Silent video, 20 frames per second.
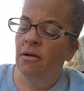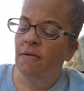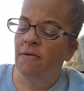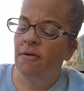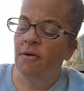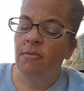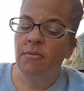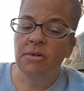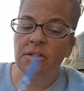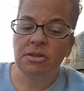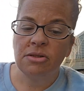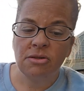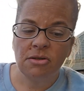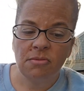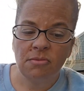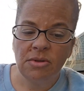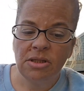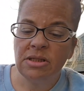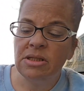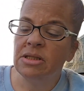from Mr.
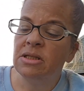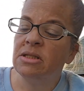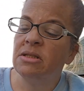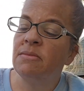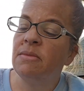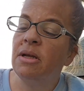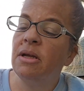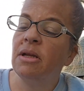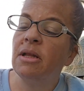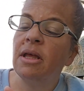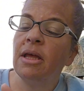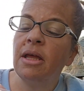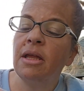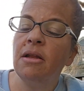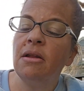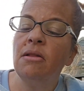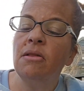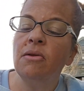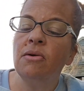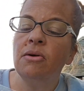and Mrs. Tomato
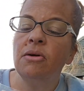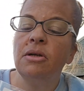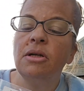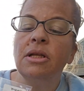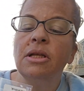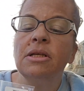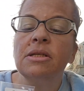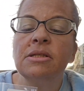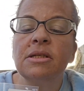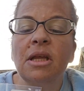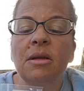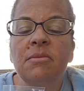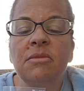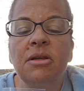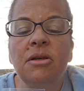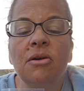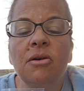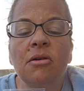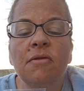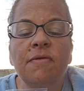Head. Lauren has sent
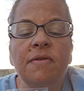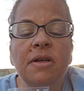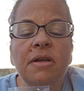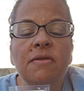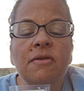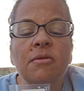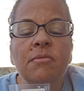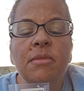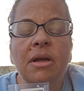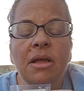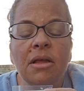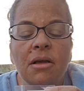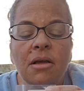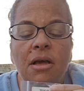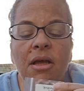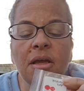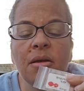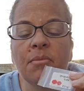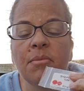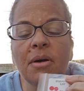me her favorite
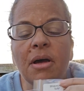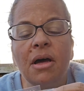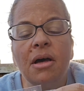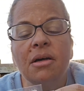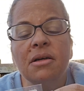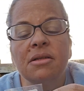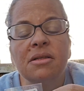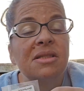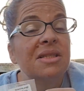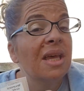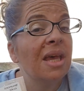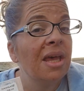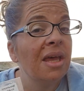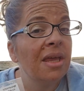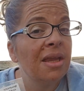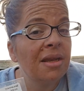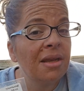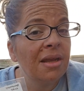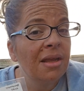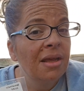malachite box
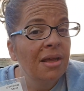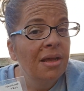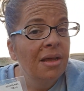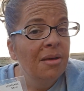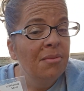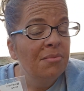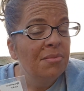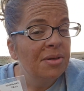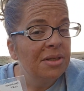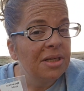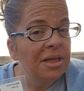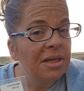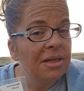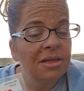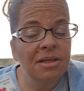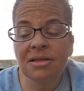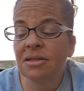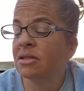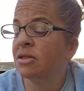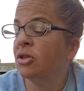and
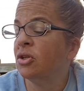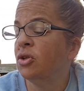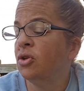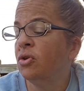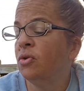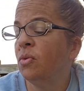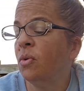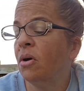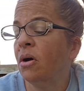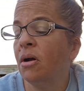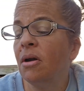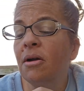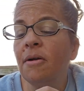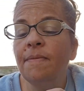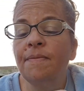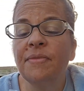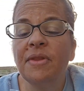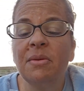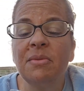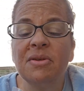bananas noir.
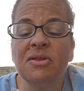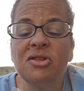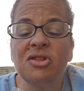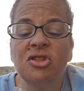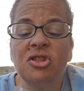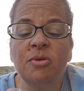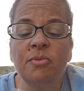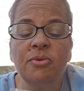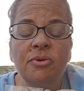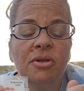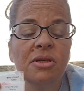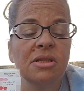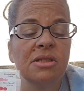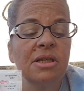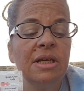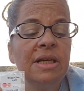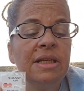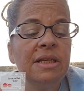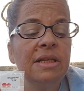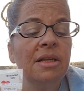I'm super
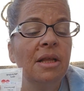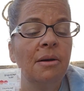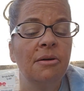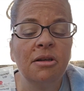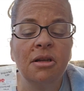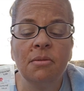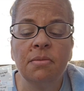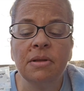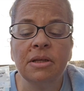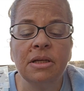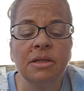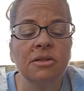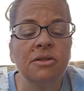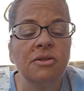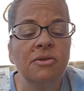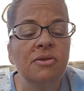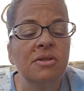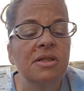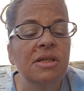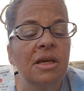excited. I'm going to plant
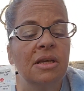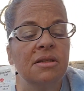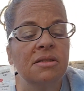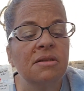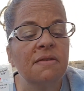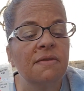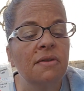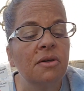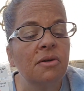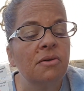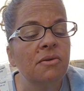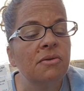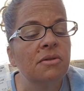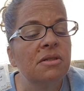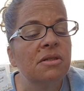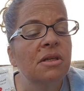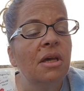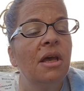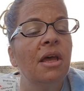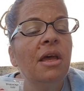2 cells of
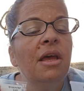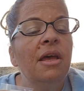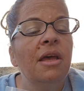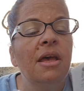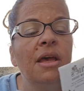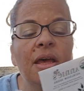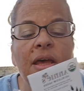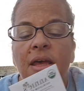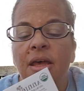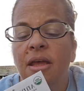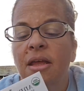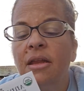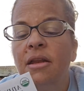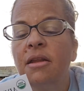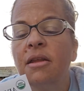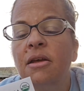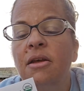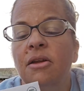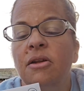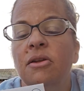those. And
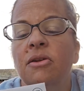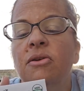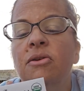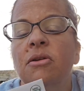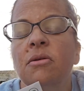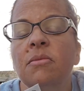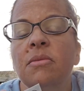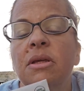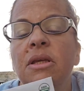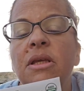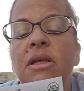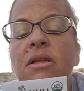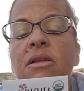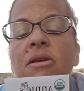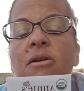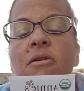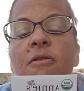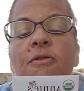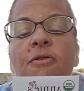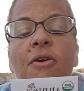a new to me
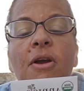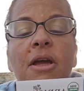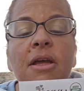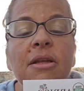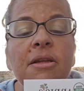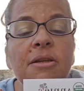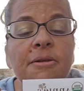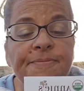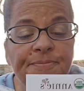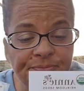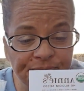dear friend,